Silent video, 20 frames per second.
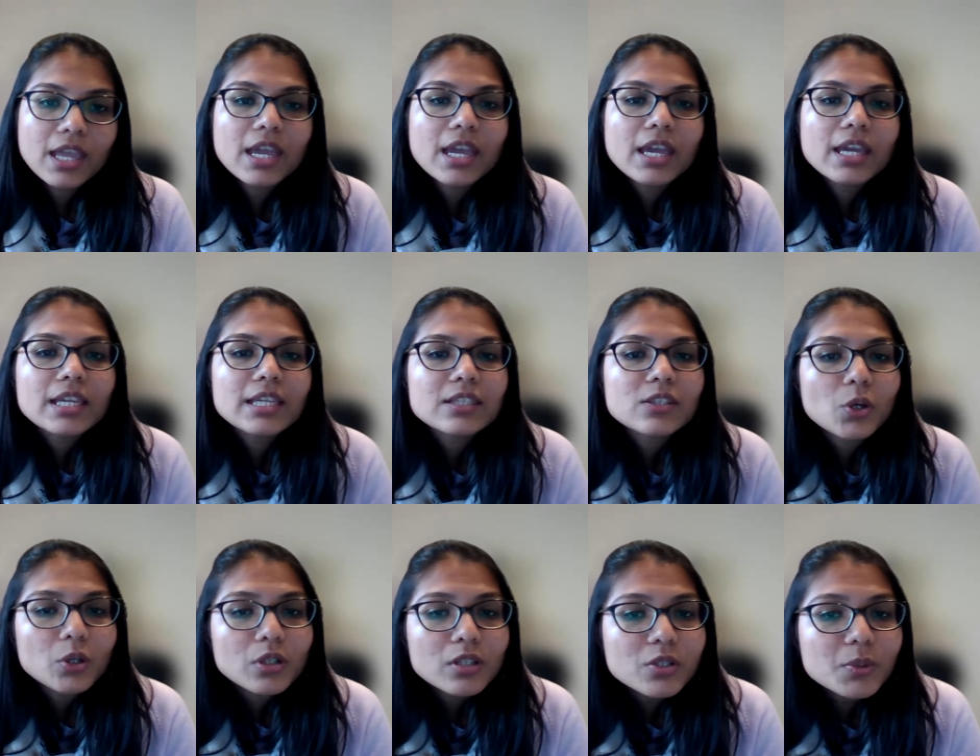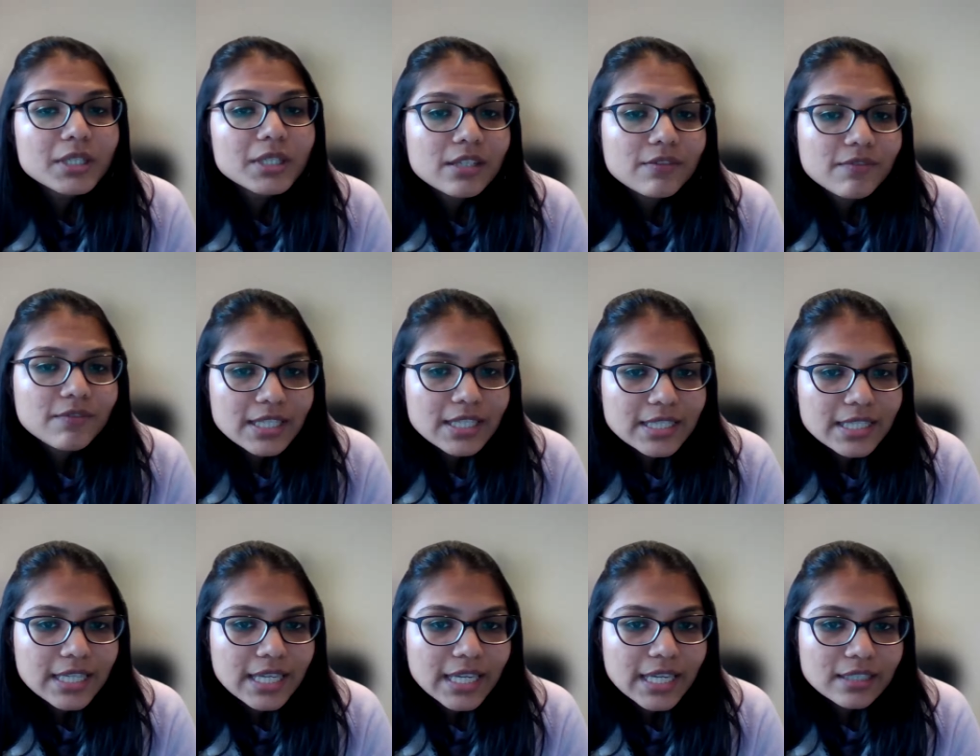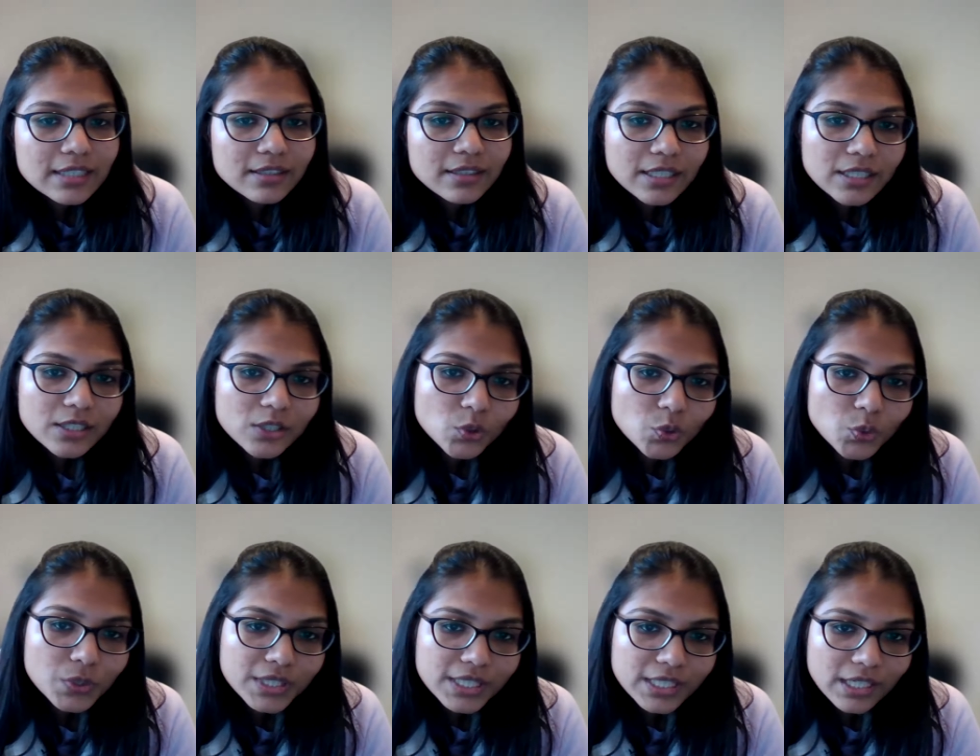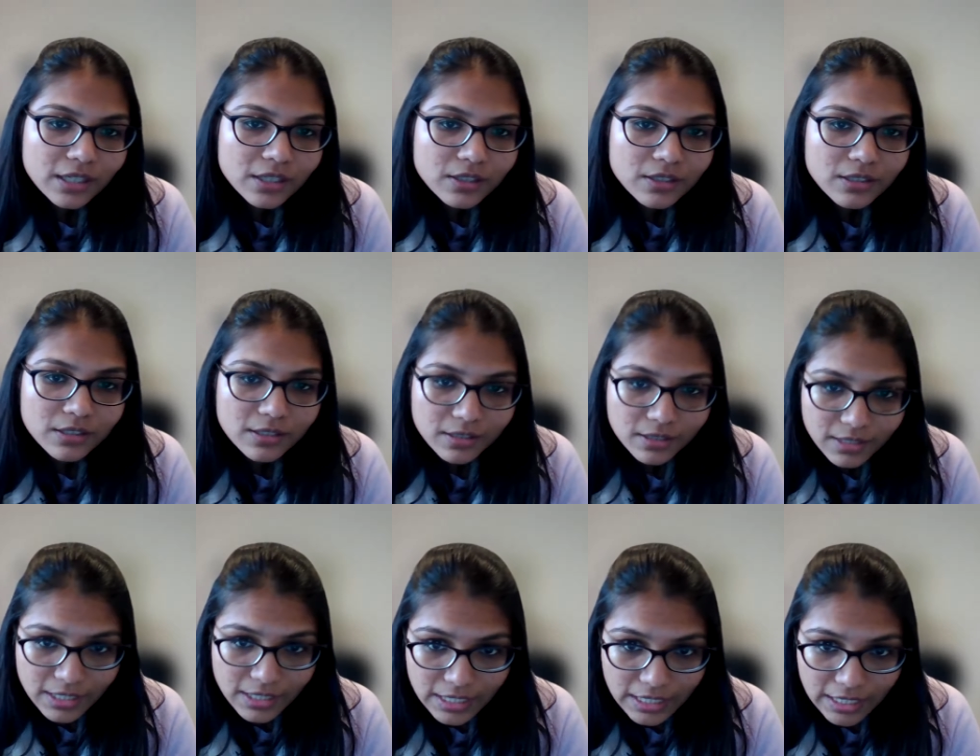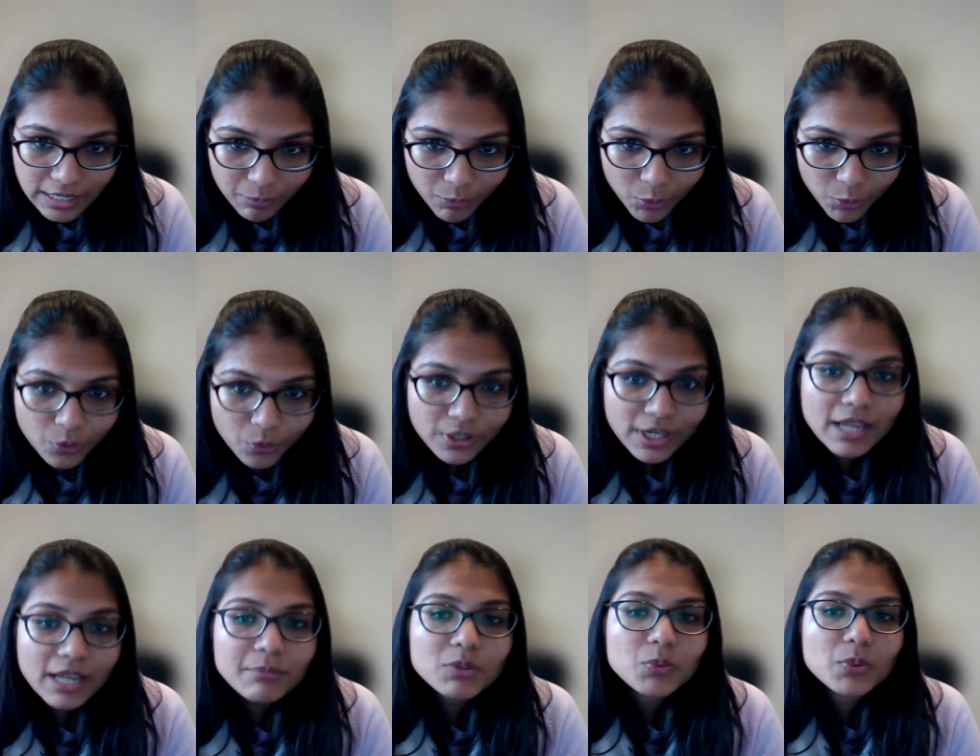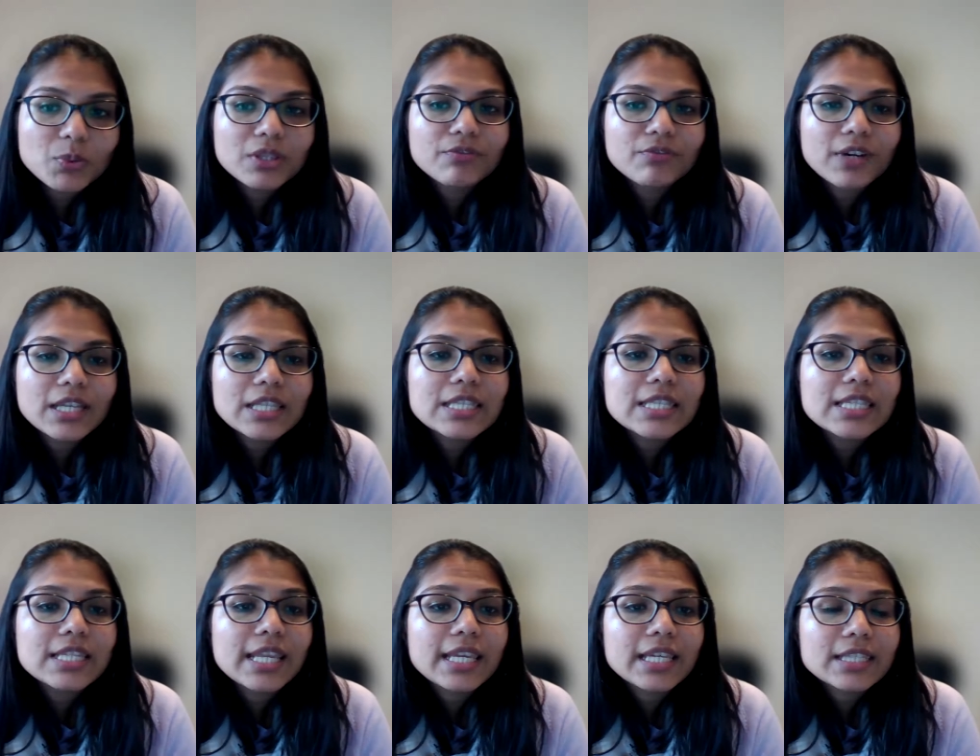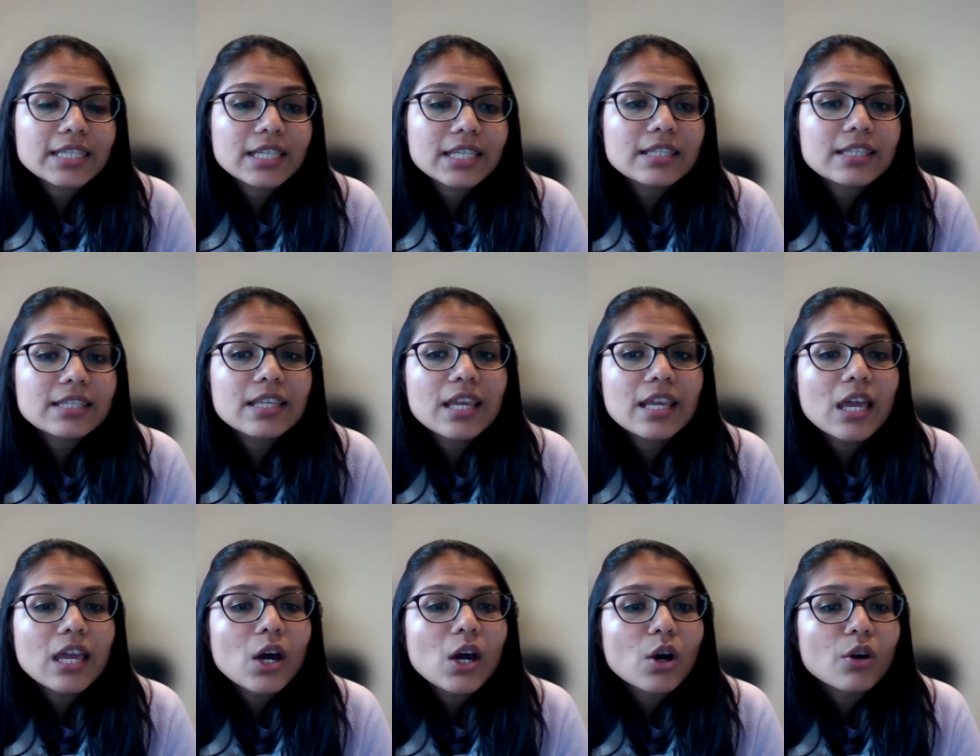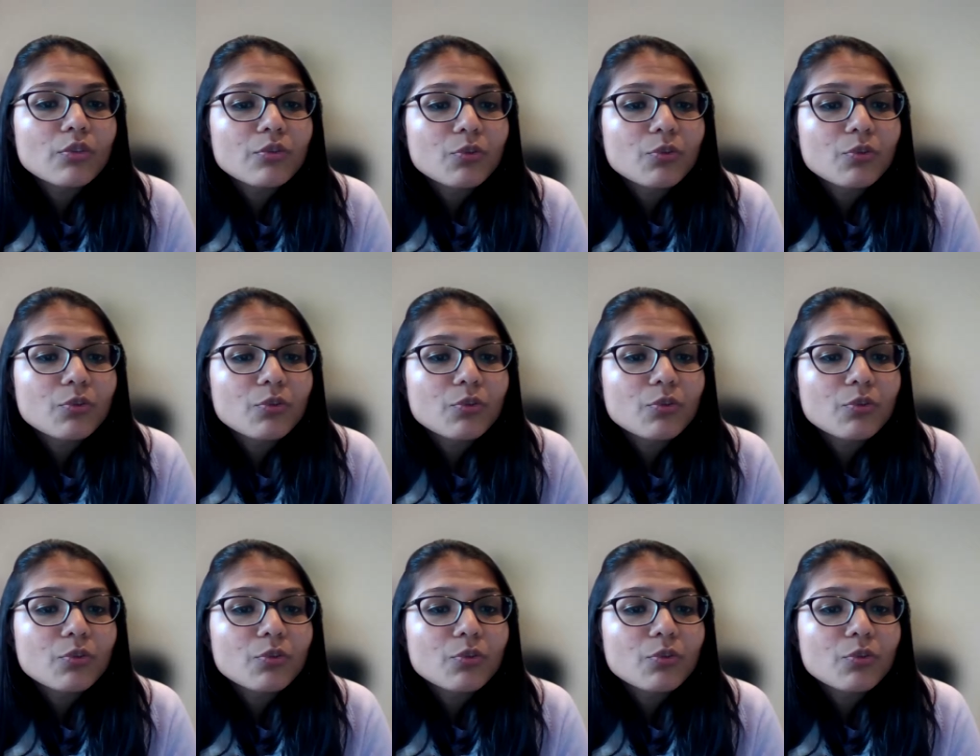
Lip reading: He is also an investigator in 2 CRC programs with funds in excess of